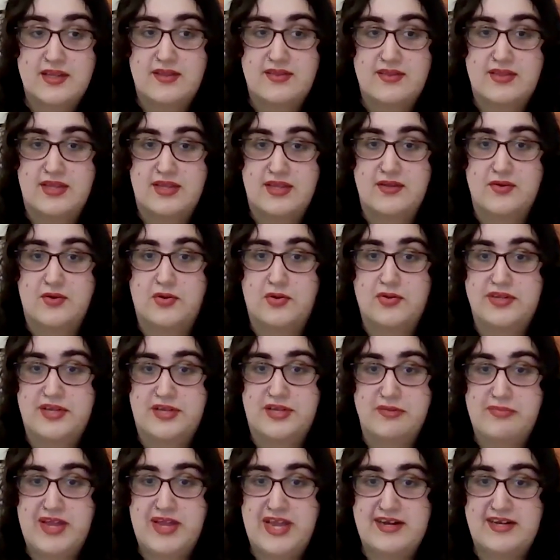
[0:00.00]
The only
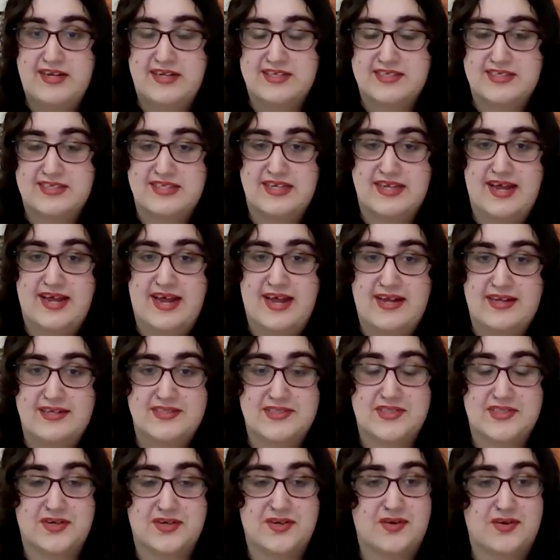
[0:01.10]
companions he
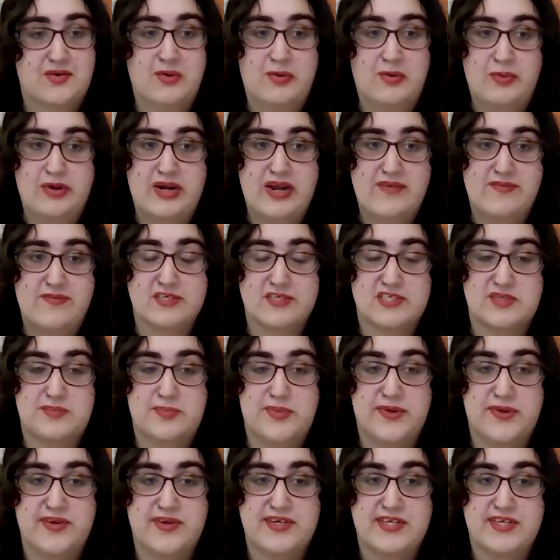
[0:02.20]
has are whatever
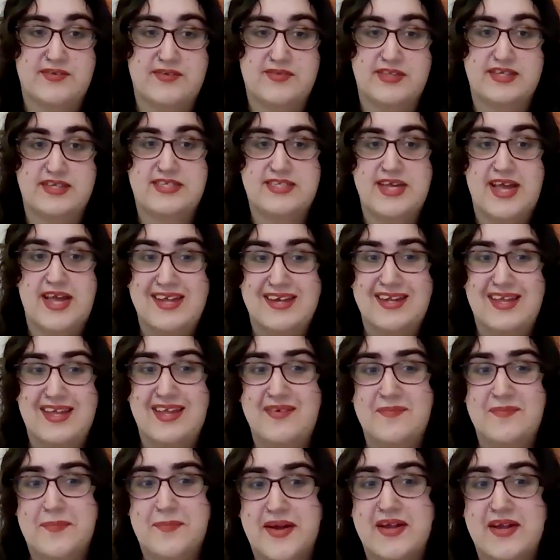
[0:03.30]
spirit of the dead he
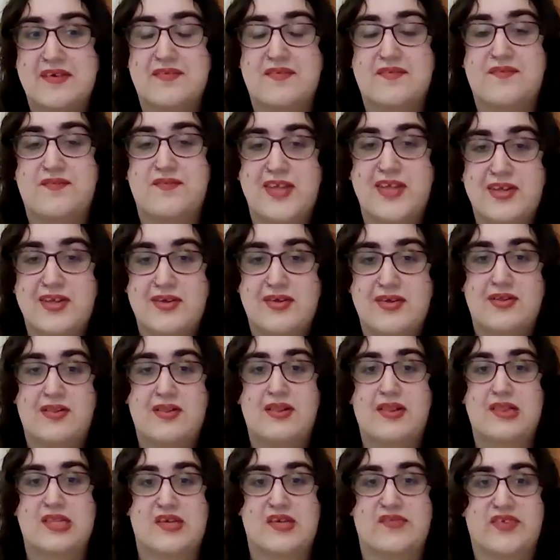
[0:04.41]
might feel
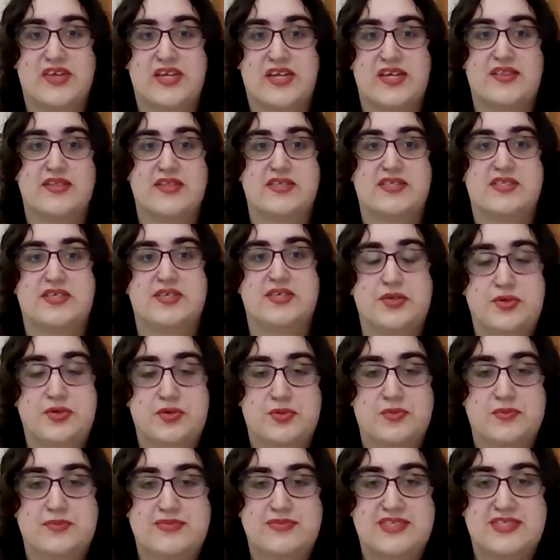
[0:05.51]
living in the
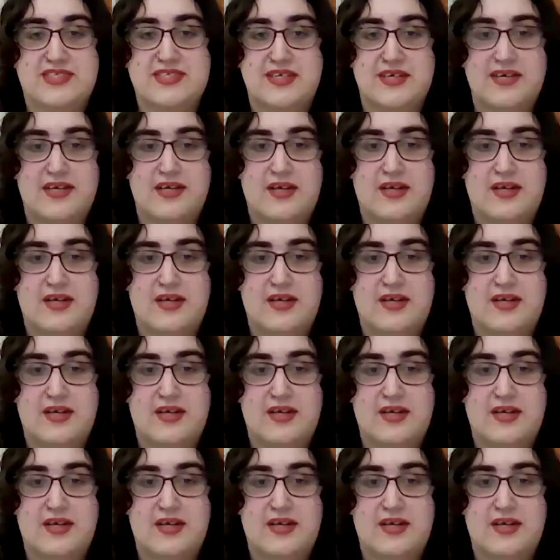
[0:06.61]
tombs.